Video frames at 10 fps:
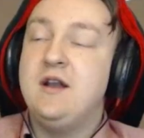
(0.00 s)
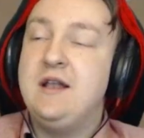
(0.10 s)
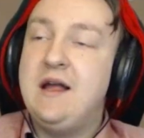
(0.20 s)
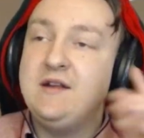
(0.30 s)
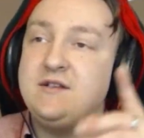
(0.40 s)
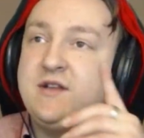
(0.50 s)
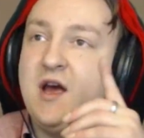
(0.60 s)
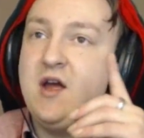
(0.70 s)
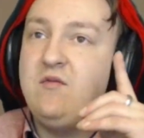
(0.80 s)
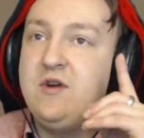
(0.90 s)
The last
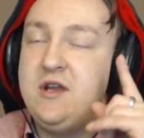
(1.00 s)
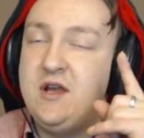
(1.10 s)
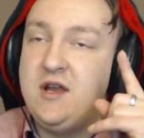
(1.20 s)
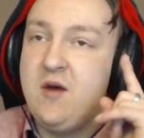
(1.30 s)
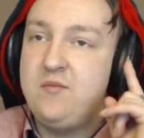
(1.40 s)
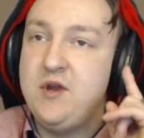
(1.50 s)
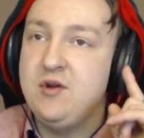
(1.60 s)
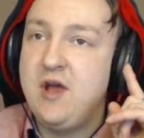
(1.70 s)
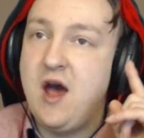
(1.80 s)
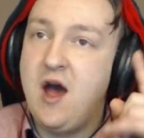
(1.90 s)
time we did a
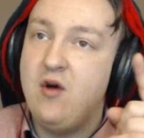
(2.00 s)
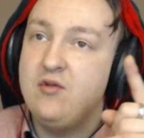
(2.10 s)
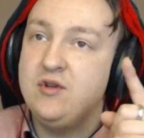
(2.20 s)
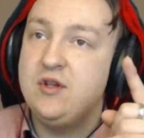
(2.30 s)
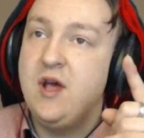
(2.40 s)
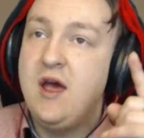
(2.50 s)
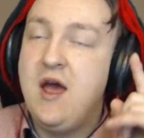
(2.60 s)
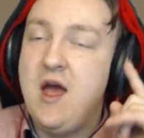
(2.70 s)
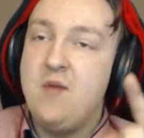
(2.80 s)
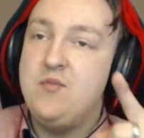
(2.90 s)
build a house
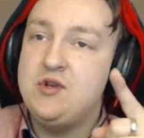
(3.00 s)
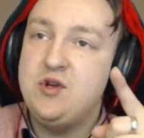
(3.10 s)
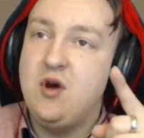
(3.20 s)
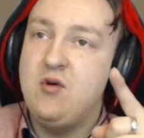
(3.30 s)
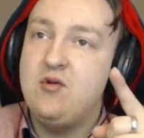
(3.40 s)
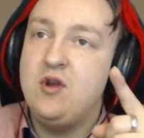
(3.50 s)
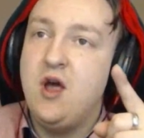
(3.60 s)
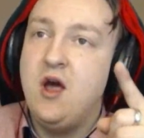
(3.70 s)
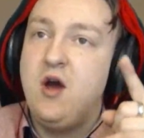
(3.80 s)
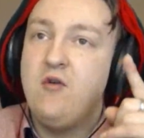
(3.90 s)
episode
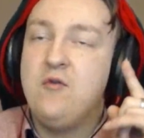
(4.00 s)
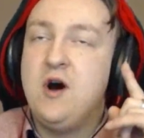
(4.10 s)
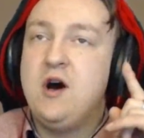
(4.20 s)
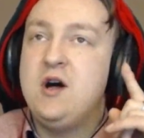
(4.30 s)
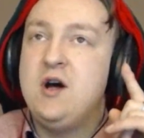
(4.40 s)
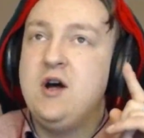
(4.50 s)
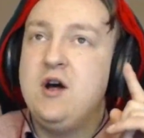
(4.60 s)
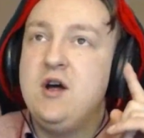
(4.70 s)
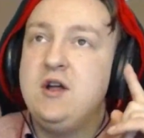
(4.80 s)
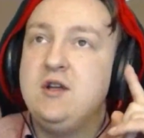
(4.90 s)

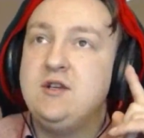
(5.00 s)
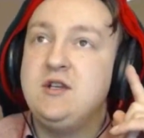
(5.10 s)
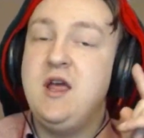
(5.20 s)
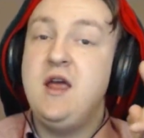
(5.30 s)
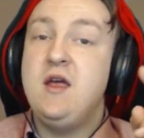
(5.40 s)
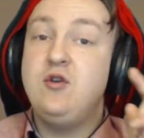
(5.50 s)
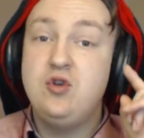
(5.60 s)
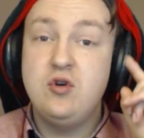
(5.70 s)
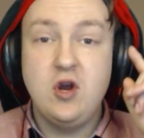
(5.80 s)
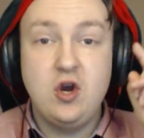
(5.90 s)
was
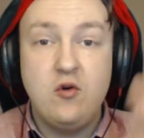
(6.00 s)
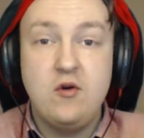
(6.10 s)
during